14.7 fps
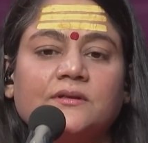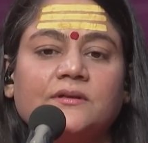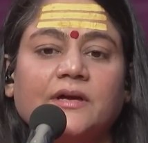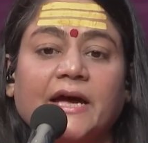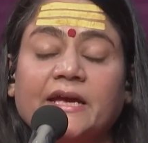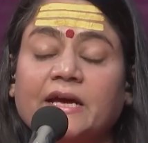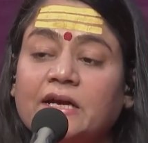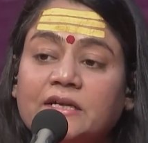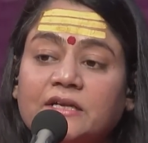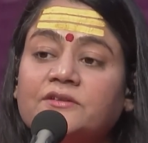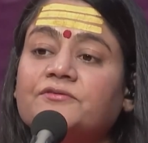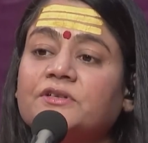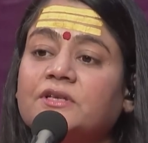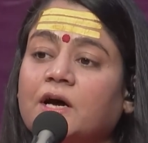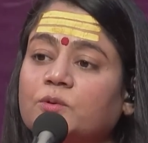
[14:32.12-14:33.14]
I can't live
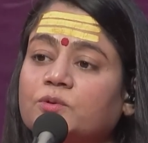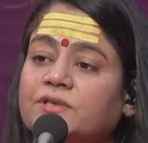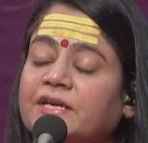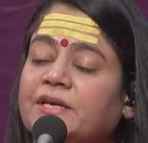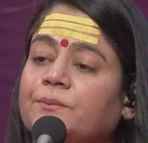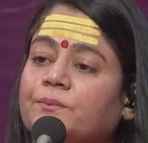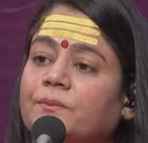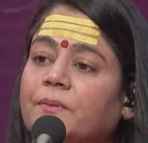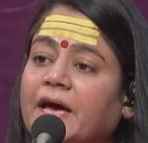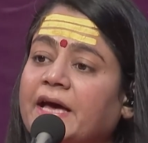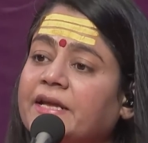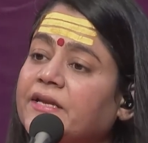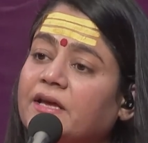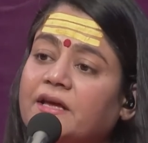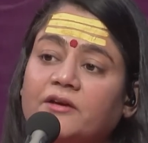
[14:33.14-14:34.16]
without him.
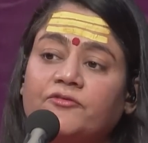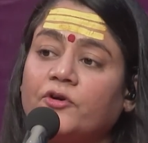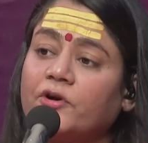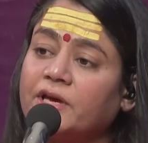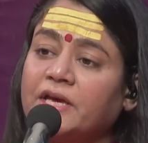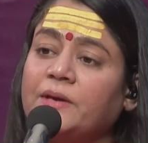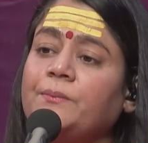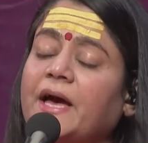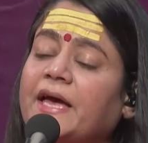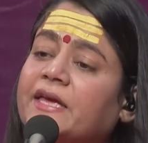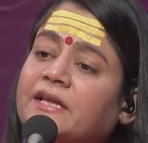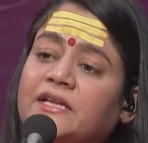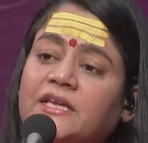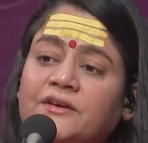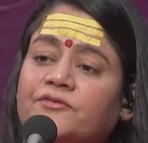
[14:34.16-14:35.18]
And for him, I
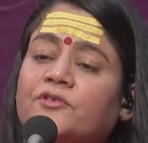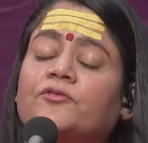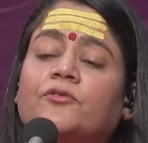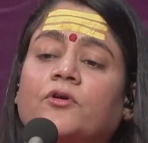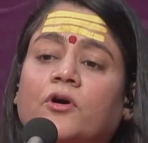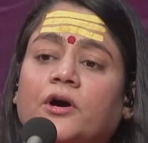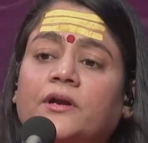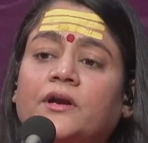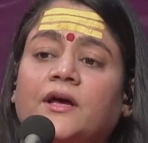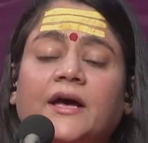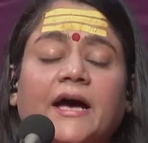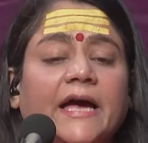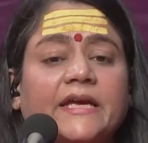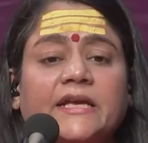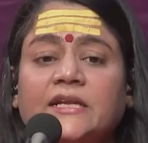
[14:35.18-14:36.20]
can leave the war,
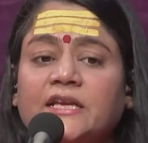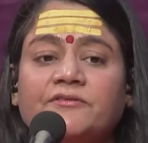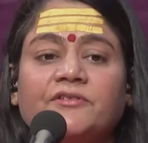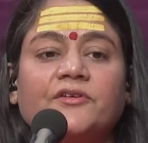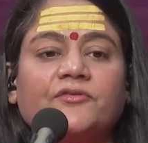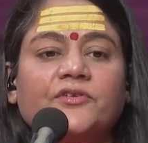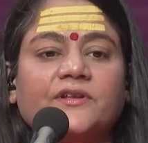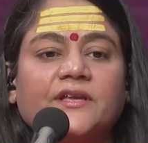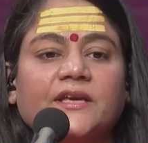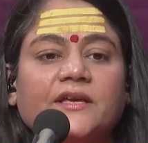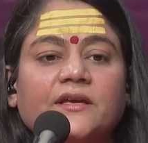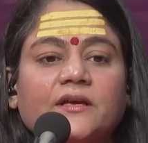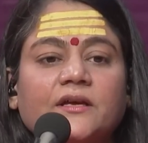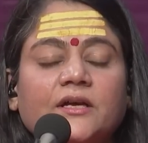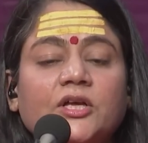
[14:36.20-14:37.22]
I can leave everything.